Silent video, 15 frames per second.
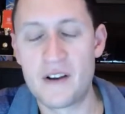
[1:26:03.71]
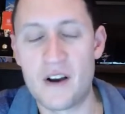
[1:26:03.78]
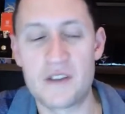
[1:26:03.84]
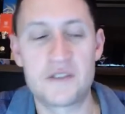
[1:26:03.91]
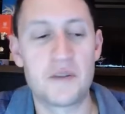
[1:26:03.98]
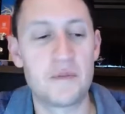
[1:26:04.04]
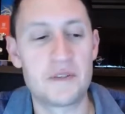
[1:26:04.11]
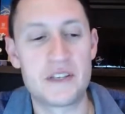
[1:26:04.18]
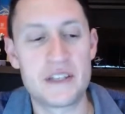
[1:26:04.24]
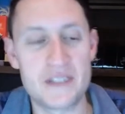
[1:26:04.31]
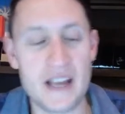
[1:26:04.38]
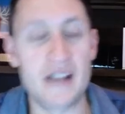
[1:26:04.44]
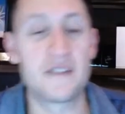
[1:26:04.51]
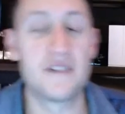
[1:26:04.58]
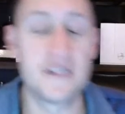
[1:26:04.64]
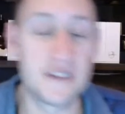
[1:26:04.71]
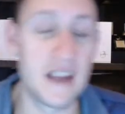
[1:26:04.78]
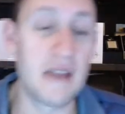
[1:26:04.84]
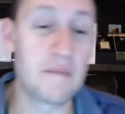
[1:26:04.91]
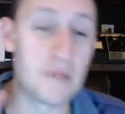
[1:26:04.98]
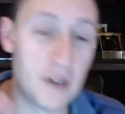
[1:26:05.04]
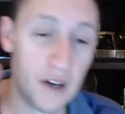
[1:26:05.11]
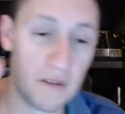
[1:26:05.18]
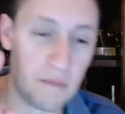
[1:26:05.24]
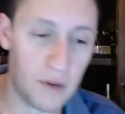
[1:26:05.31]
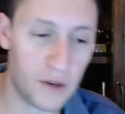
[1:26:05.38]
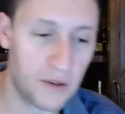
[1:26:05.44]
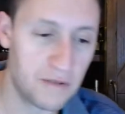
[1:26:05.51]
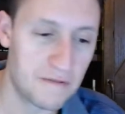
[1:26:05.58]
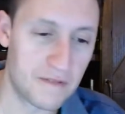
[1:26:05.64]
Cost almost exactly the same. Good
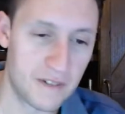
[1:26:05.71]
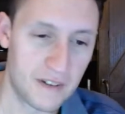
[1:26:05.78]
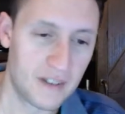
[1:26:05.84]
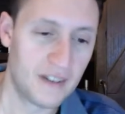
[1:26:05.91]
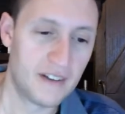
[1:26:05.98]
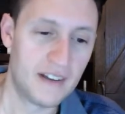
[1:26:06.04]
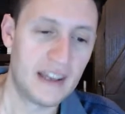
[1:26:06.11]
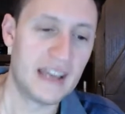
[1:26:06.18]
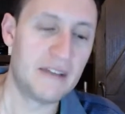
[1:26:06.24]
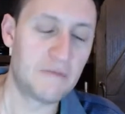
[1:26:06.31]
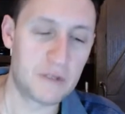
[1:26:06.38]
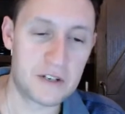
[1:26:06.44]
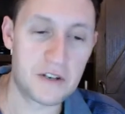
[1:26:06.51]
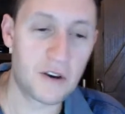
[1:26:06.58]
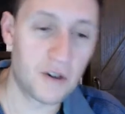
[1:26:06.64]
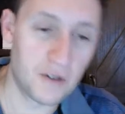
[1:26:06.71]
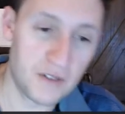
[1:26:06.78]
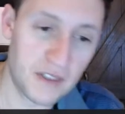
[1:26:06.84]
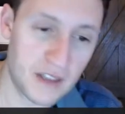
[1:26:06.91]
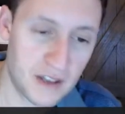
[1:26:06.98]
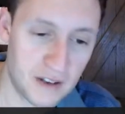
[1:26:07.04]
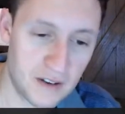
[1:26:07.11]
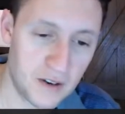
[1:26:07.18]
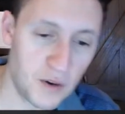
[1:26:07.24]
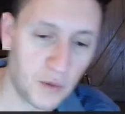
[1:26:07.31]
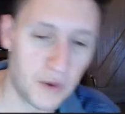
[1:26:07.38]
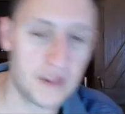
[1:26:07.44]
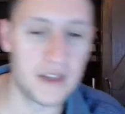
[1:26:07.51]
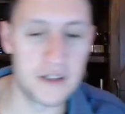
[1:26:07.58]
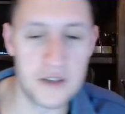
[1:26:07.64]
move. In return, the
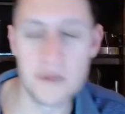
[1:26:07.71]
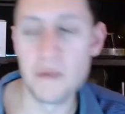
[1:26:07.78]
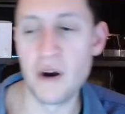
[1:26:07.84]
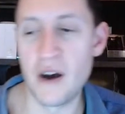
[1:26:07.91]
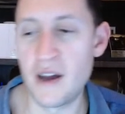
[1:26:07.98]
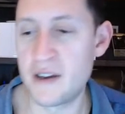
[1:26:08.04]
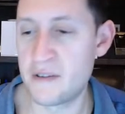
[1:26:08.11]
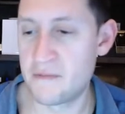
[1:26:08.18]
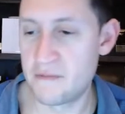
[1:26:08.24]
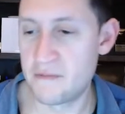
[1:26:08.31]
new one that you bought.